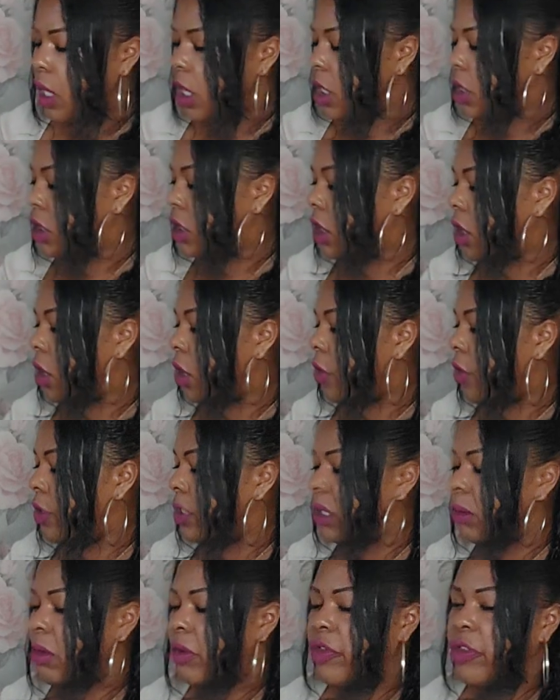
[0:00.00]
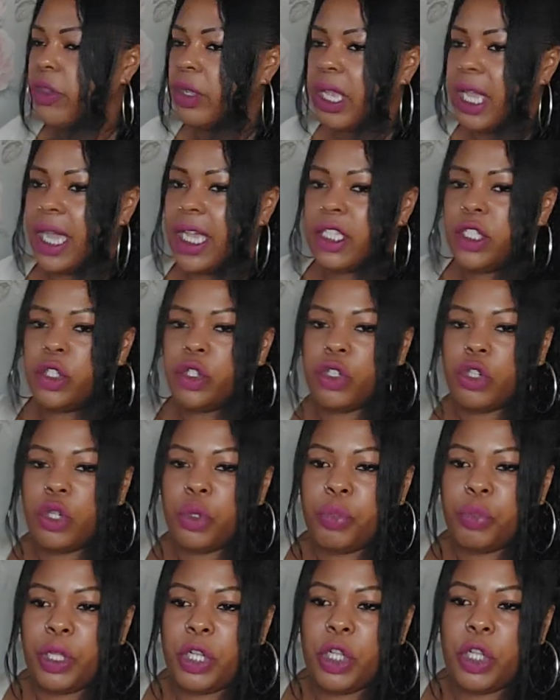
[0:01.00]
So some of you guys, you
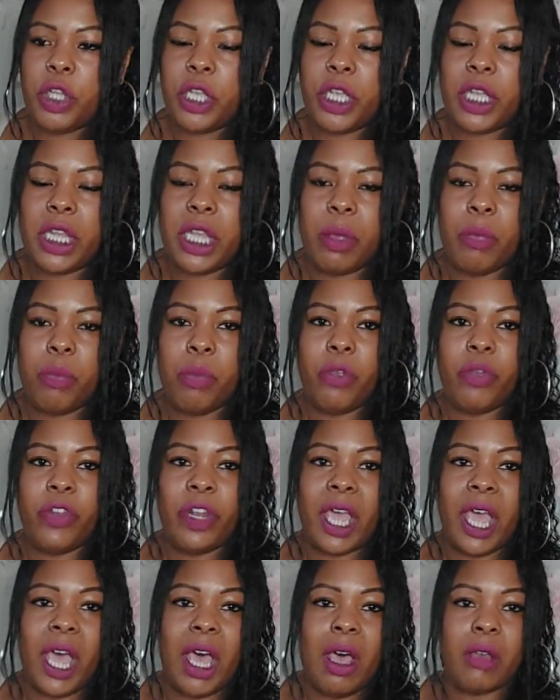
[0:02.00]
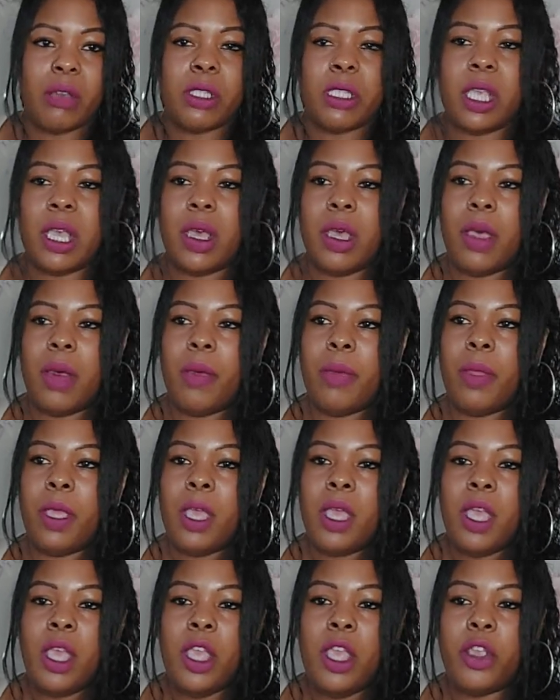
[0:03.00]
could be looking at moving a house. Um,
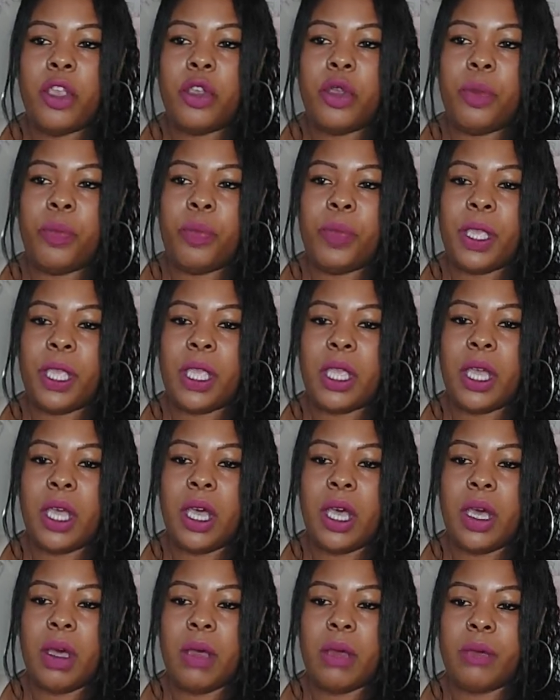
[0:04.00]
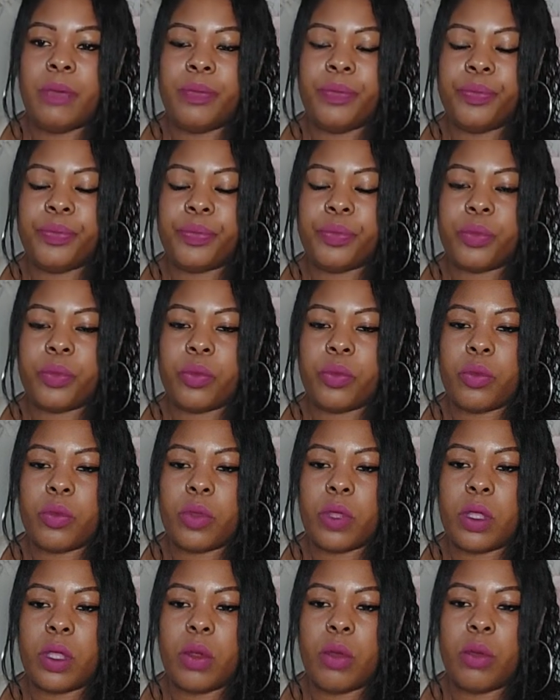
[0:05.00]
it could be, um,
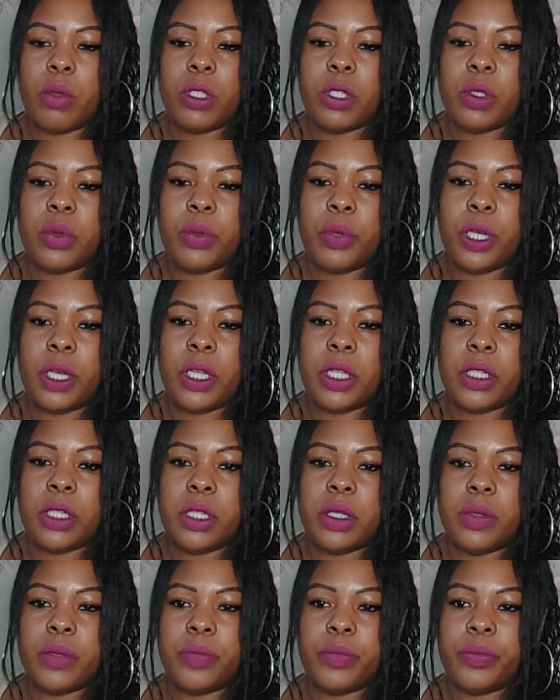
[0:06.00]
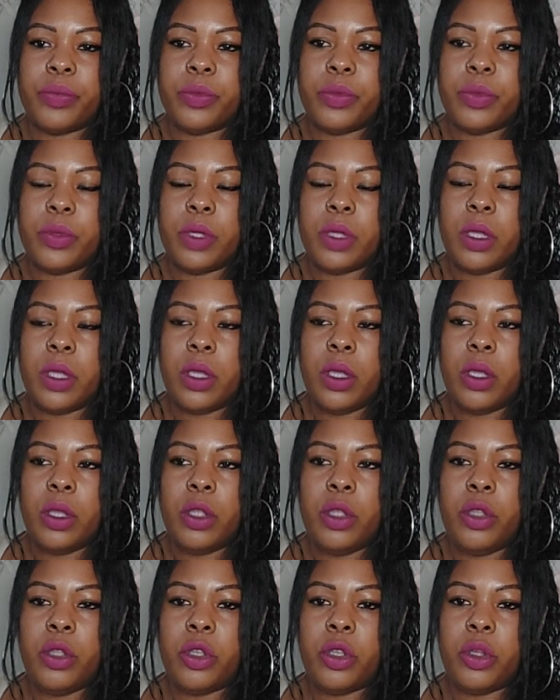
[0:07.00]
what's the word?
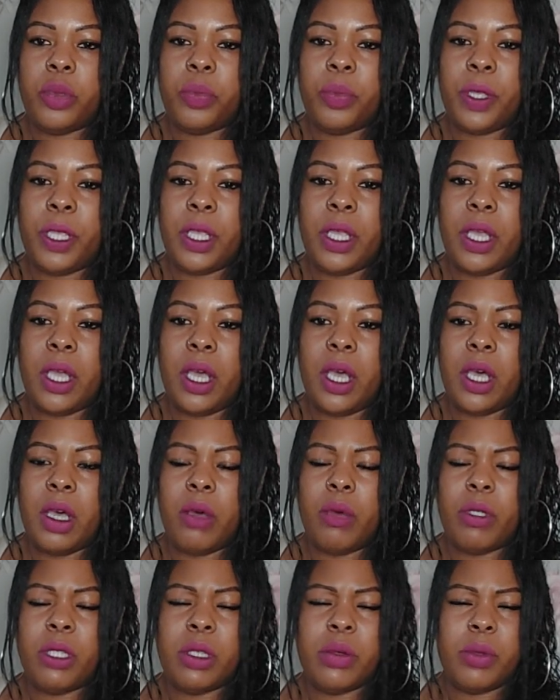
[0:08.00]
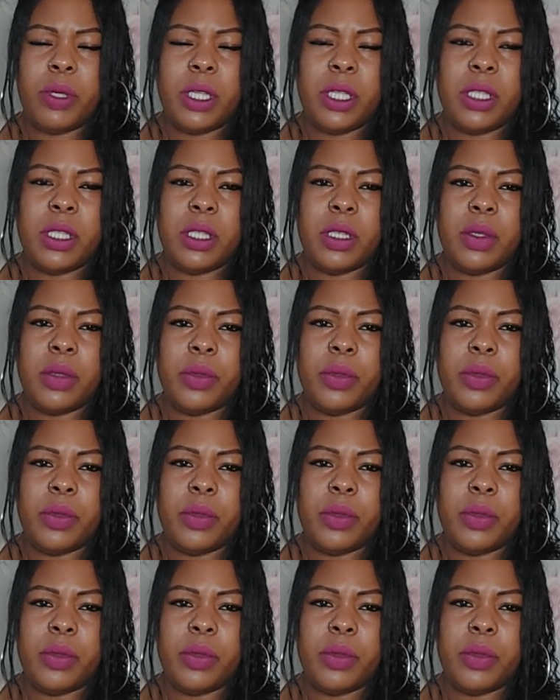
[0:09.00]
You could be, uh, what's the word?